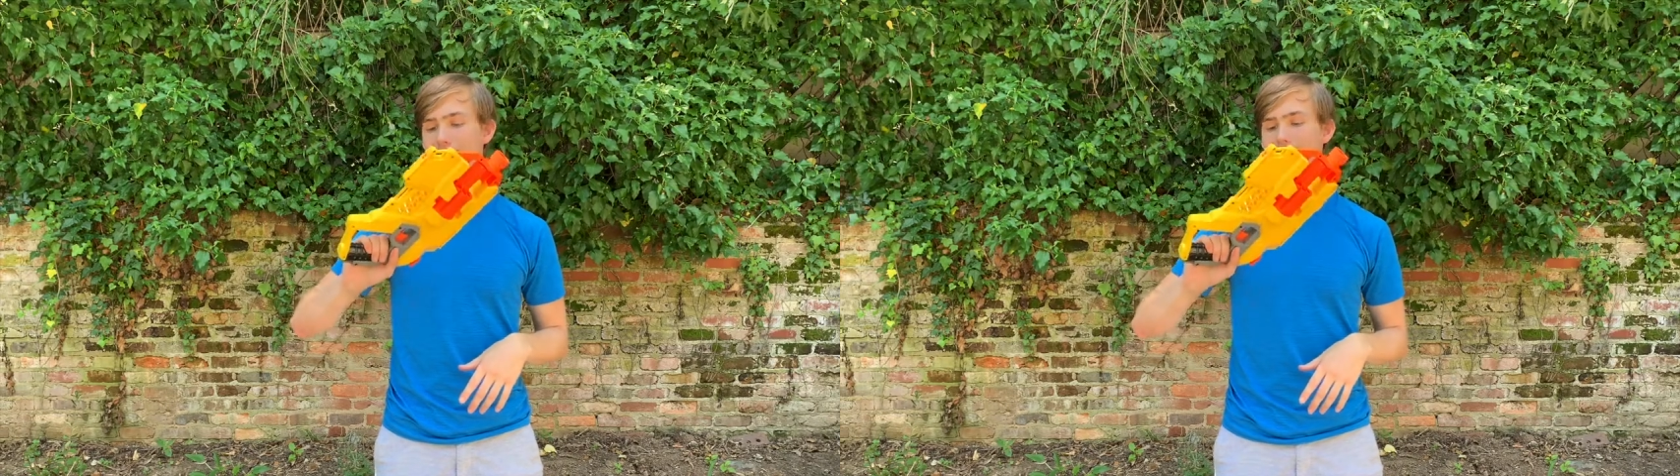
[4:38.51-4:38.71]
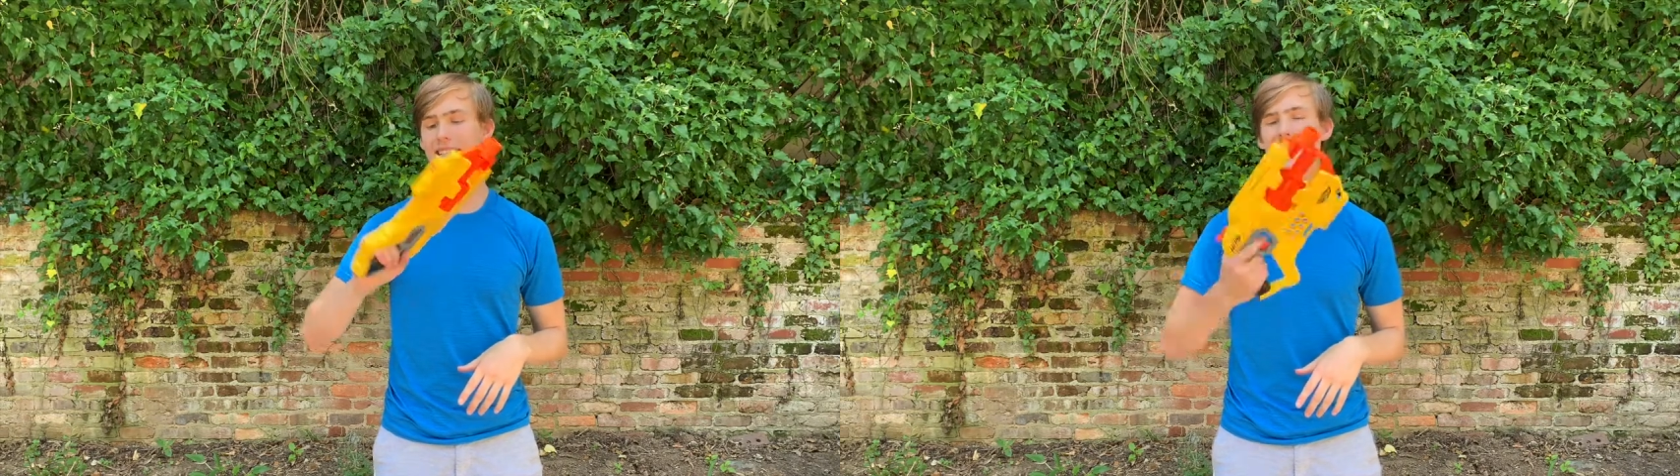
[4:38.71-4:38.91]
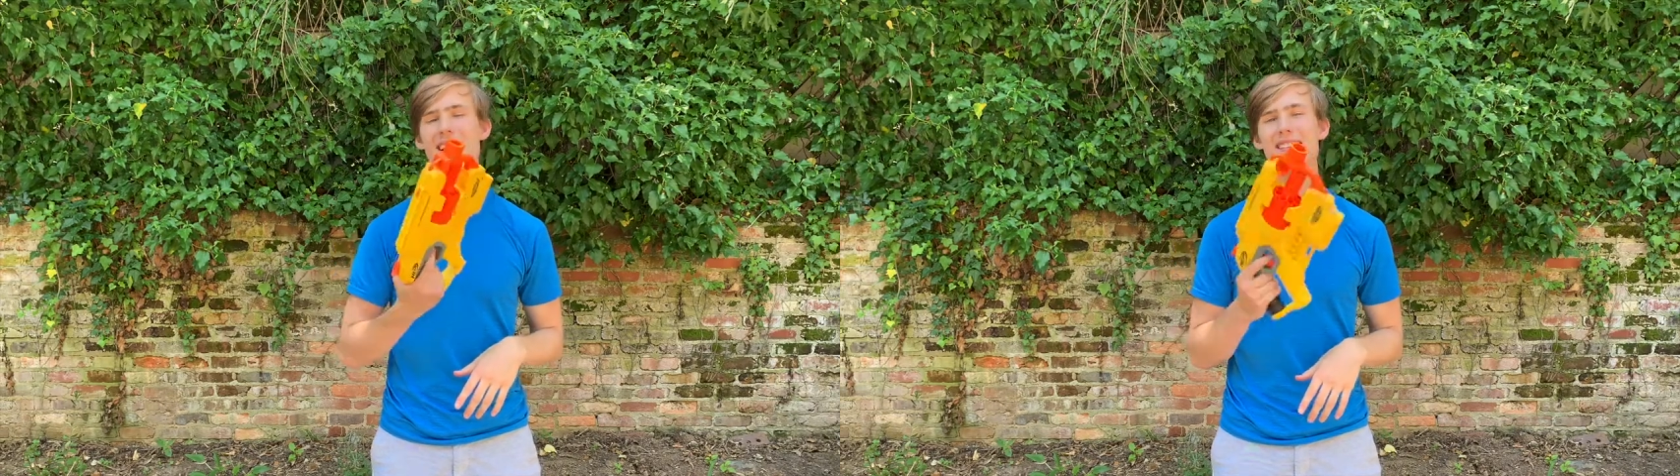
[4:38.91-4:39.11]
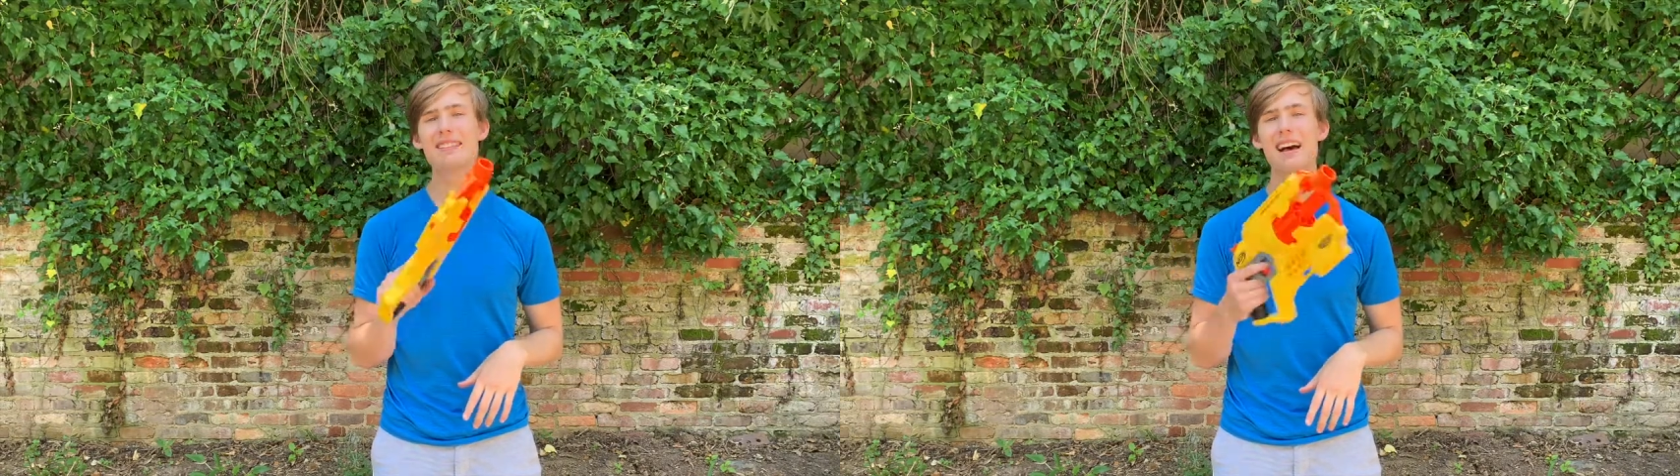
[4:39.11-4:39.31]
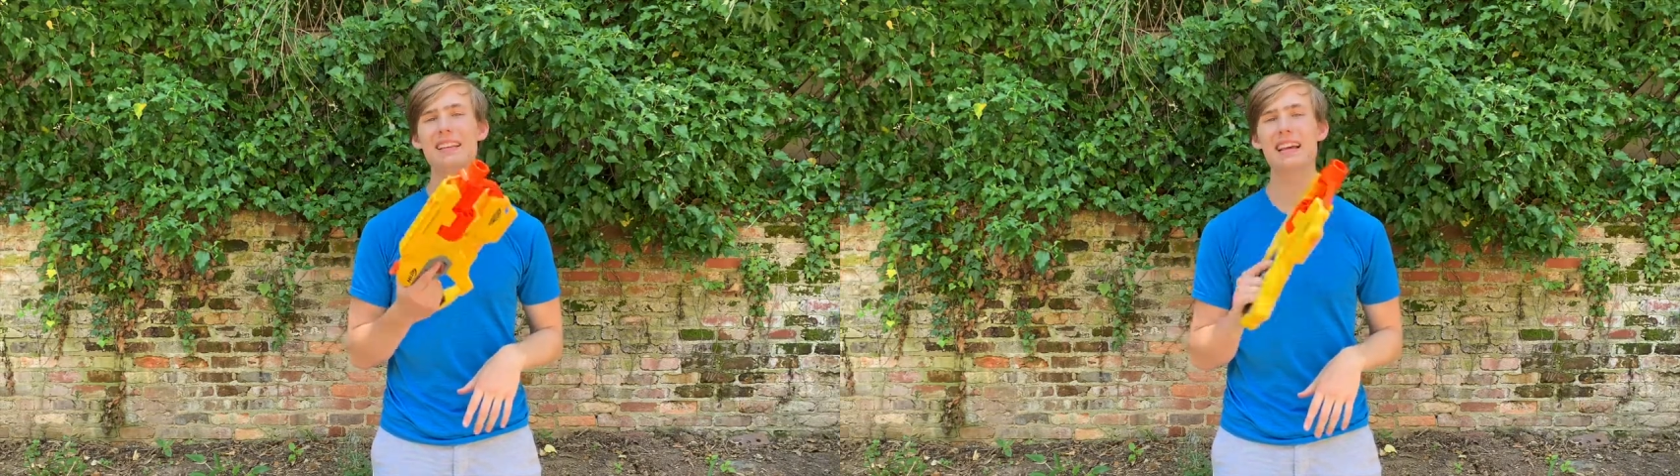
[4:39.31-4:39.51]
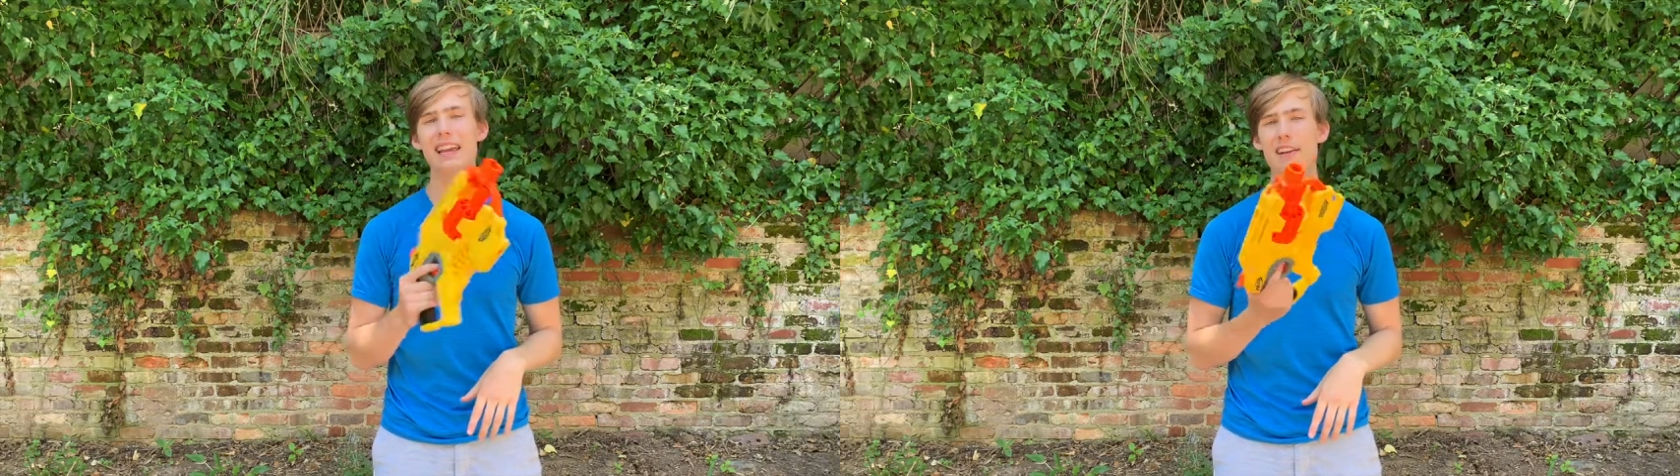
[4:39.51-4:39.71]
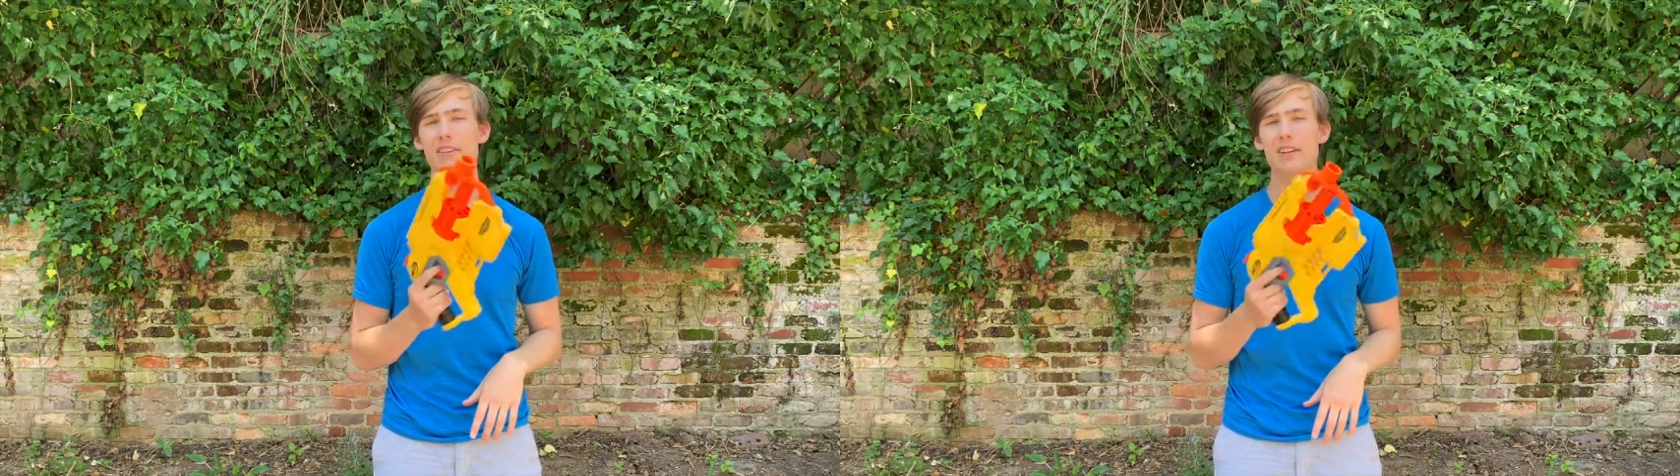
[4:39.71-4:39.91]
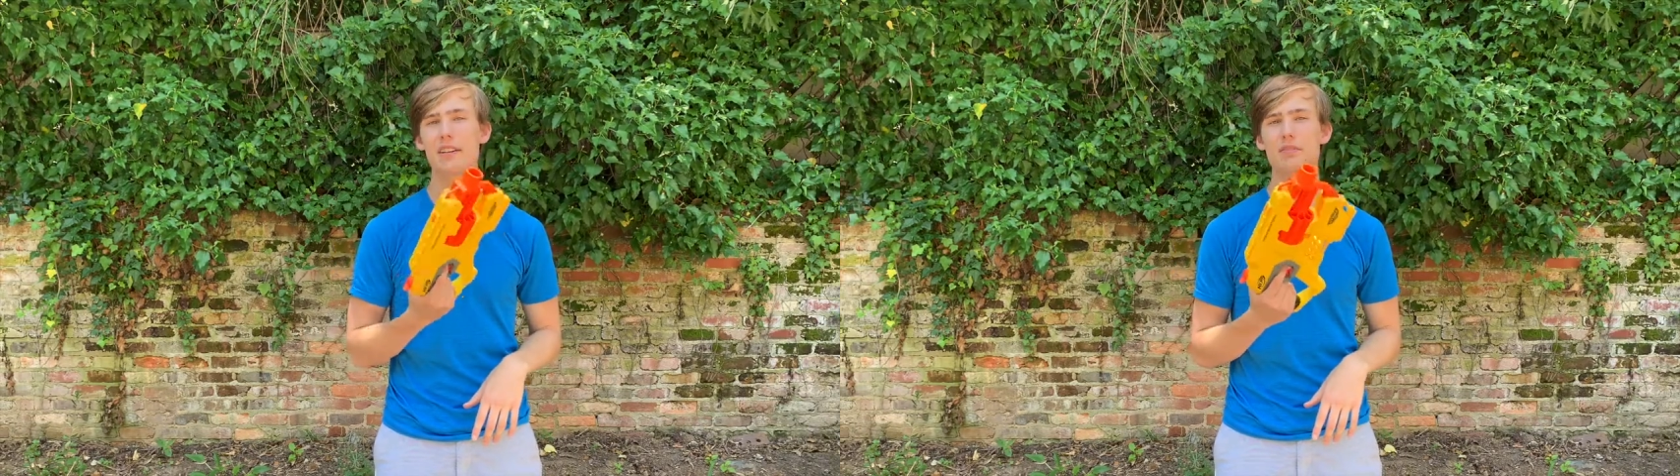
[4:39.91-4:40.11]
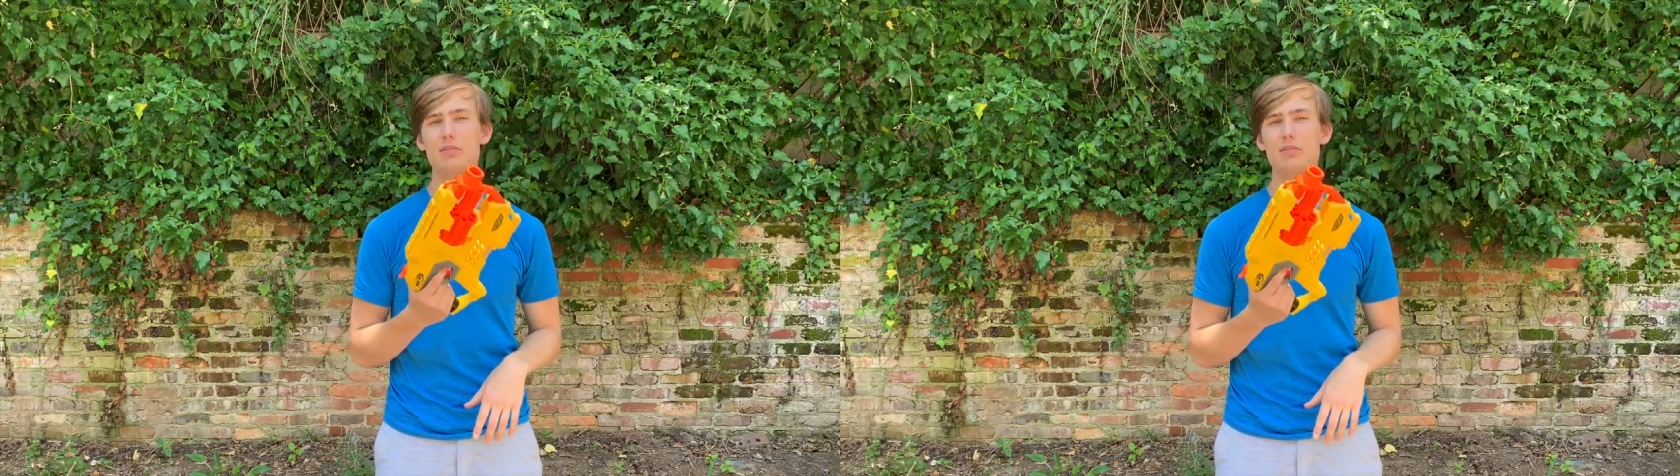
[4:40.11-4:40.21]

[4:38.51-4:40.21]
tend to not like carrying